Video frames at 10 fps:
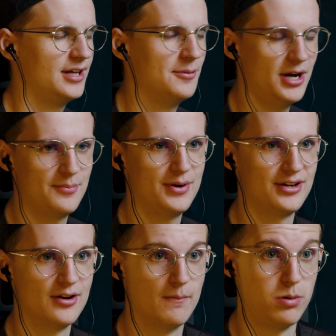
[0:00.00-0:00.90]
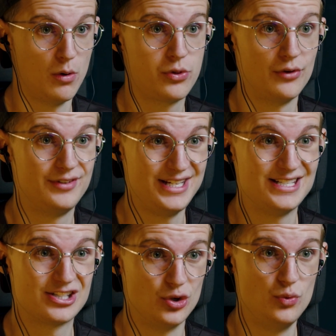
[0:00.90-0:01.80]
in my opinion, both of
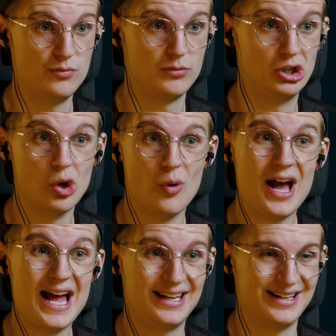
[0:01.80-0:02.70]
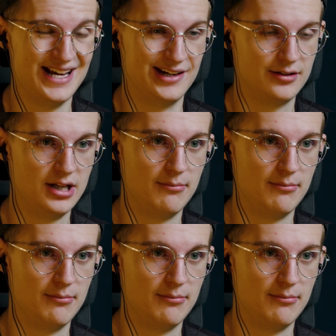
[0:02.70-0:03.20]
these two go hand in hand.